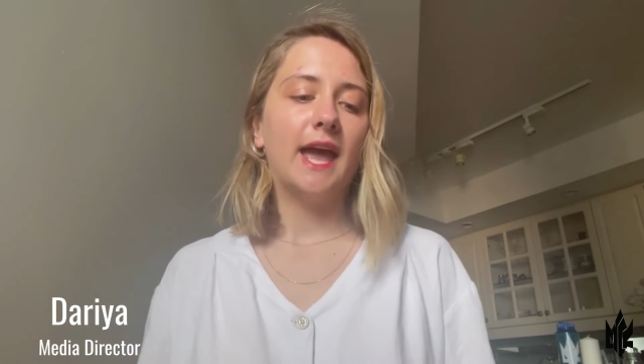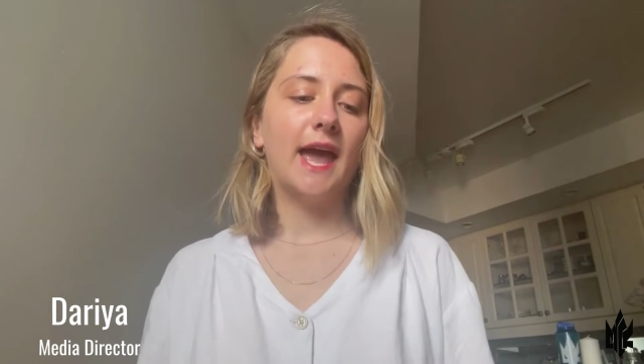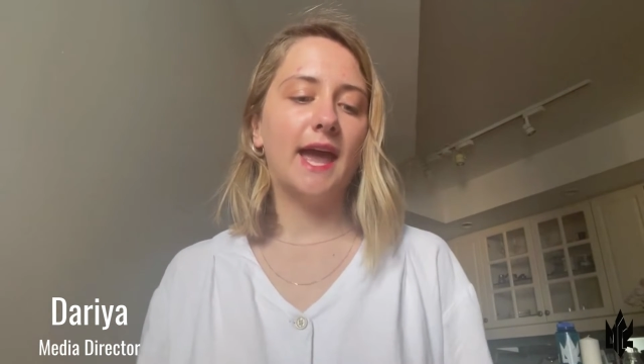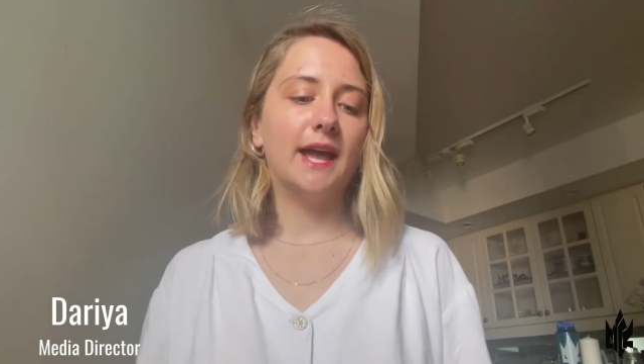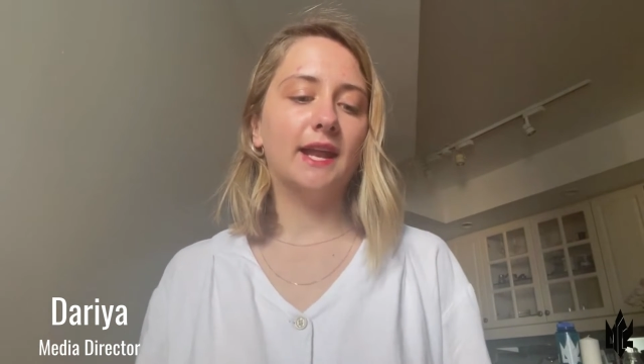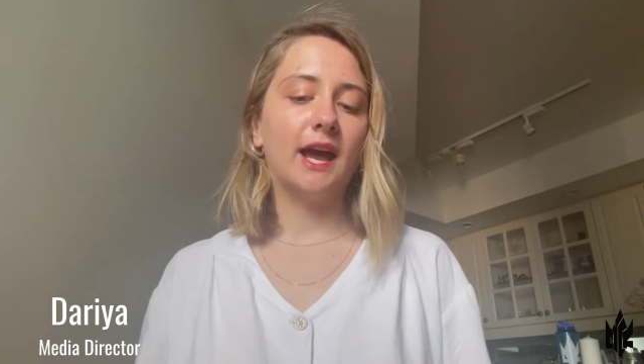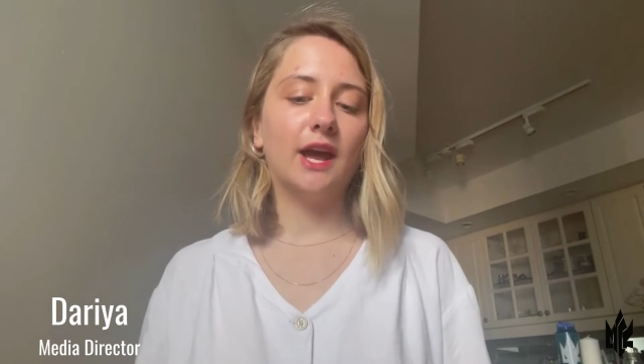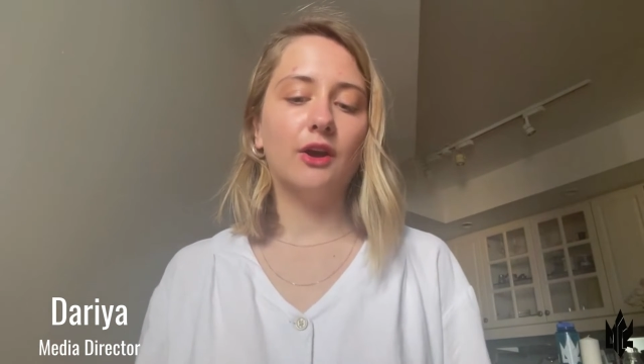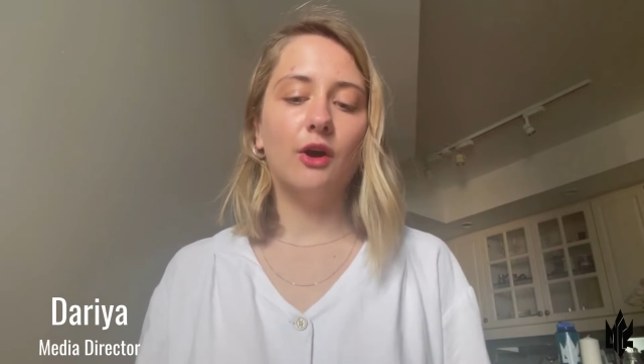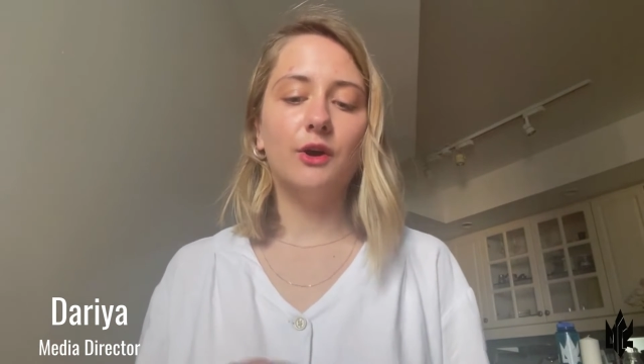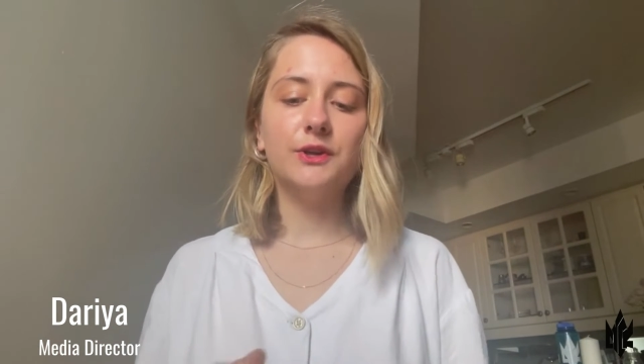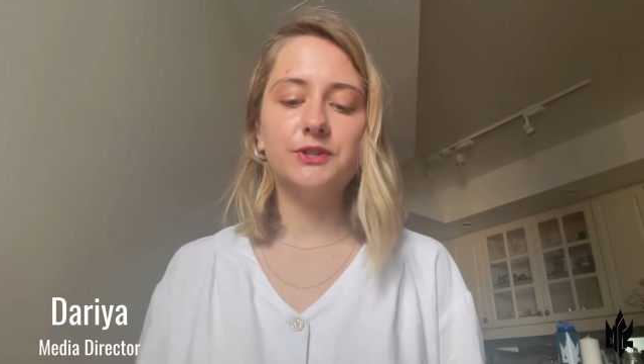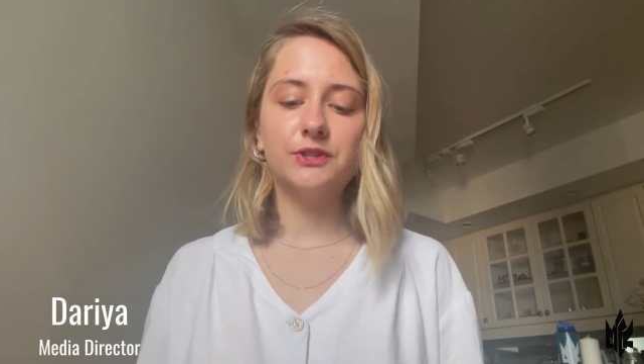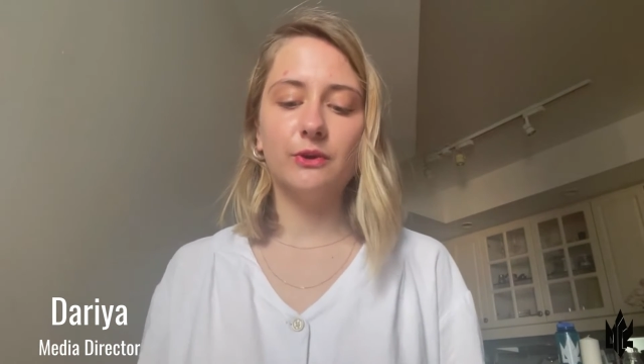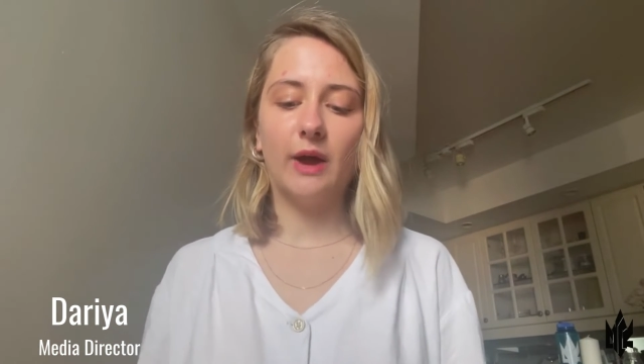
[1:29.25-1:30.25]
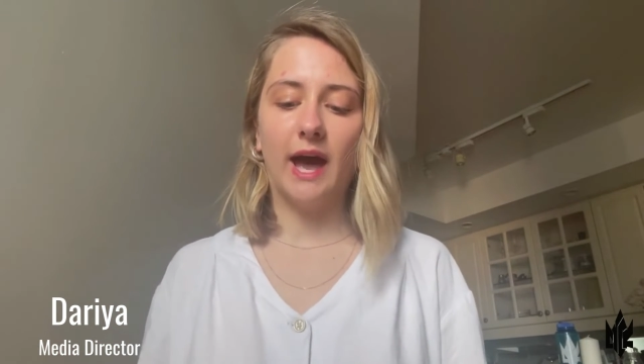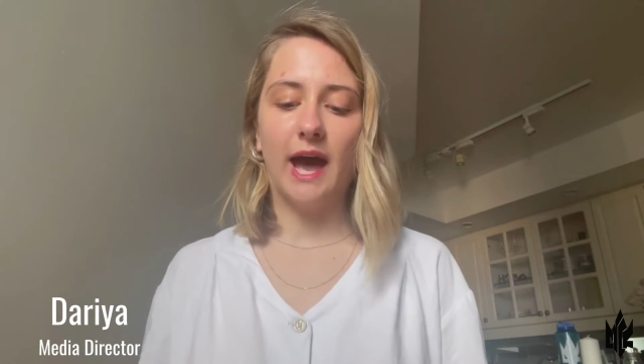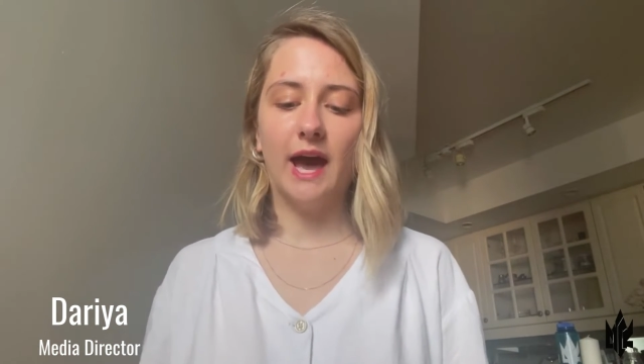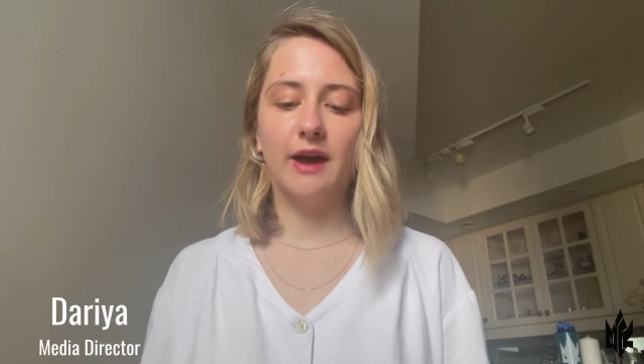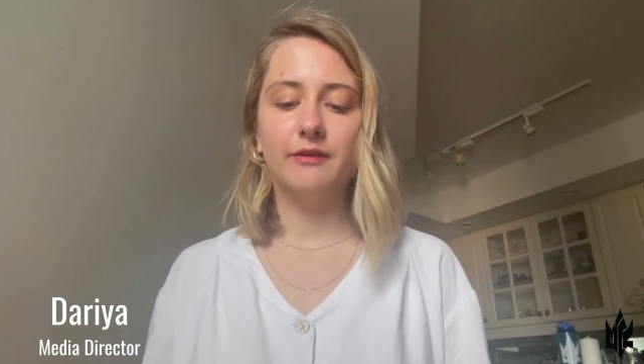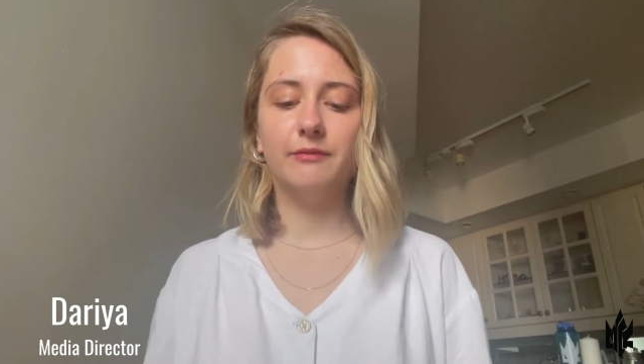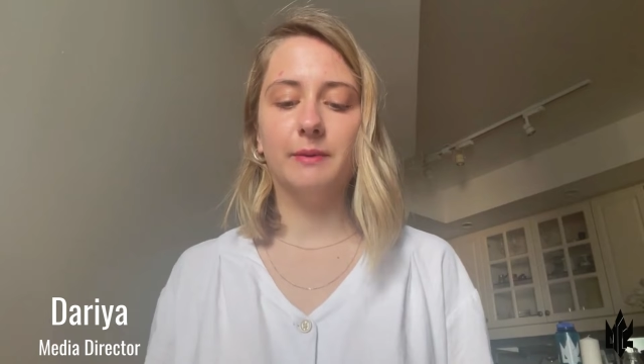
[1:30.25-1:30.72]
And I also
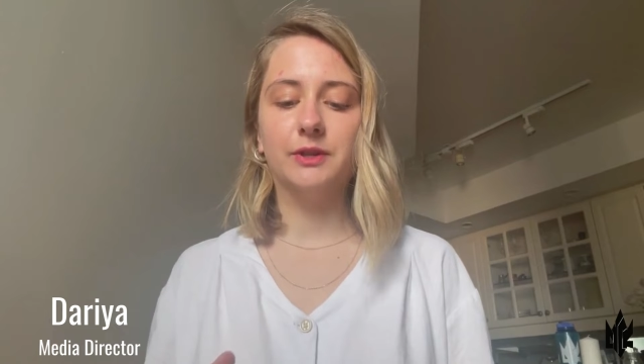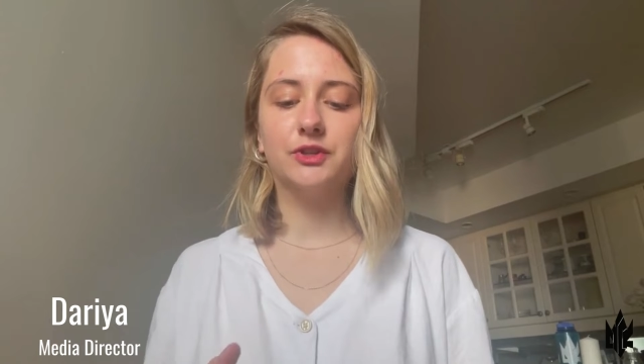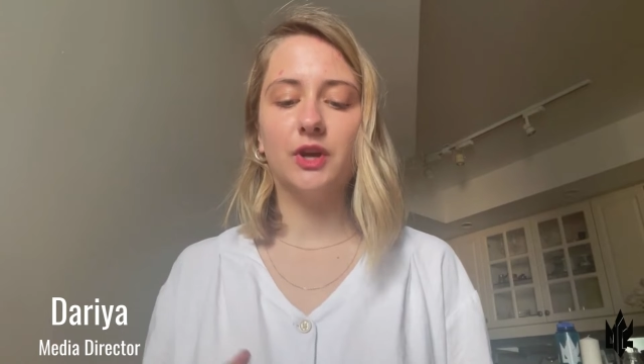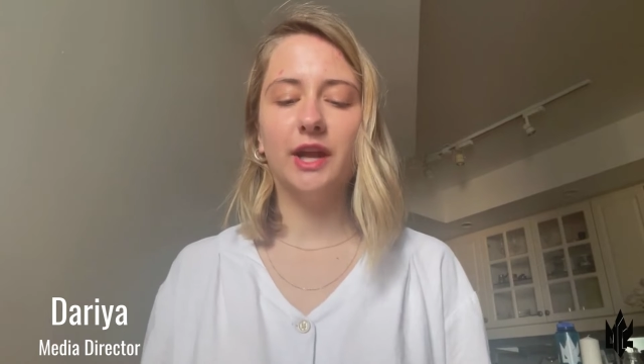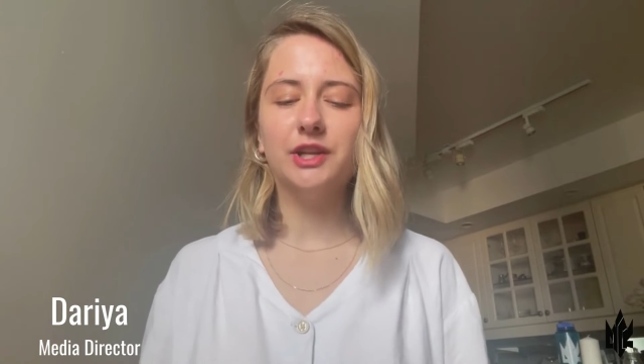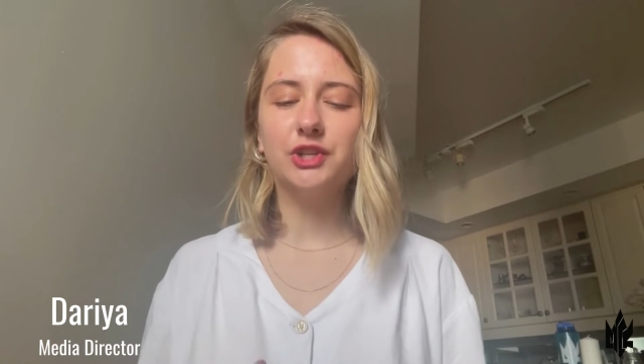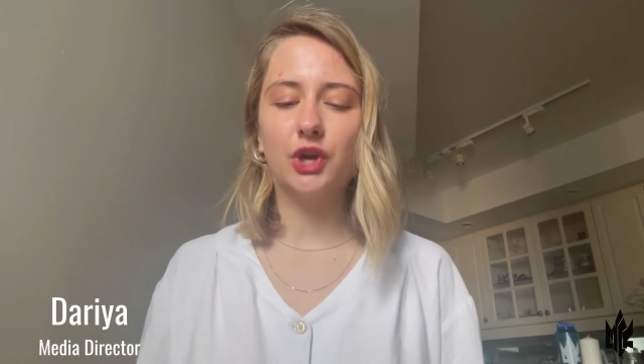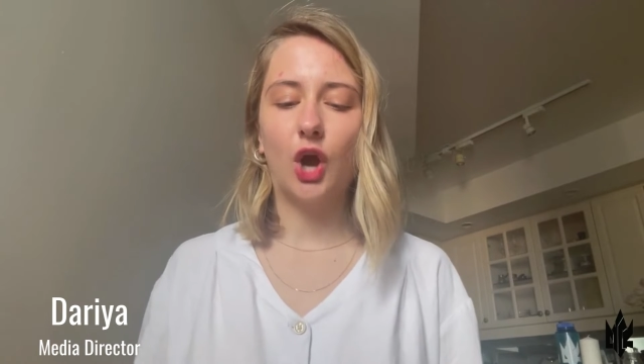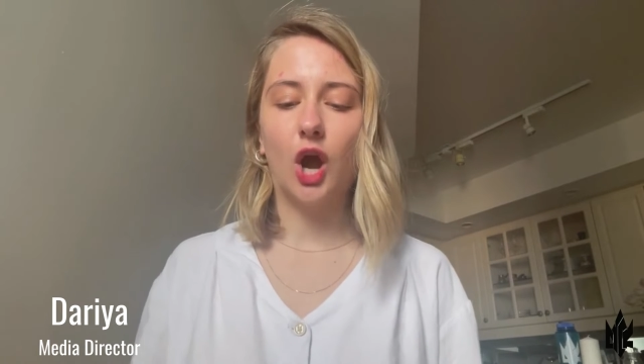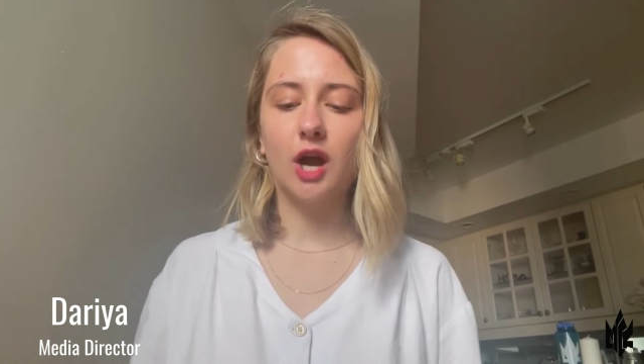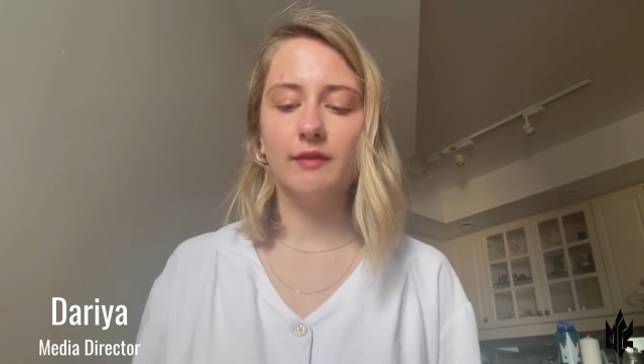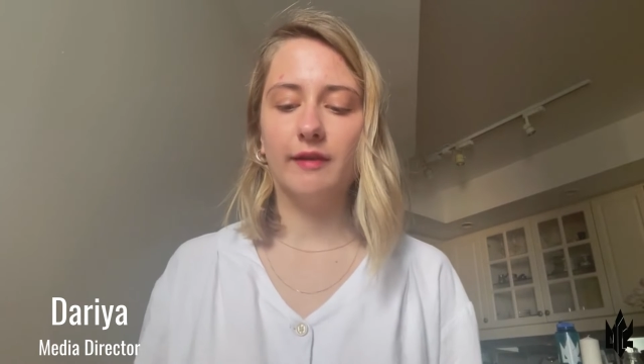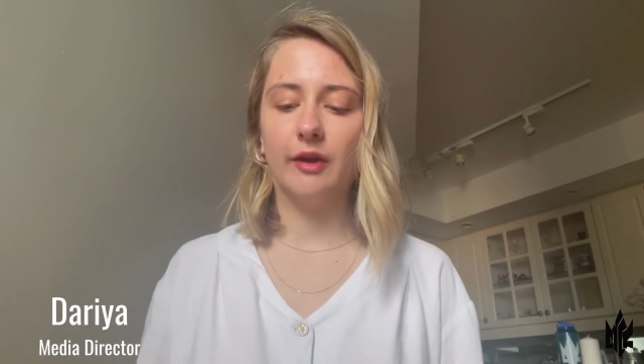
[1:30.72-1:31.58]
have been trying to carve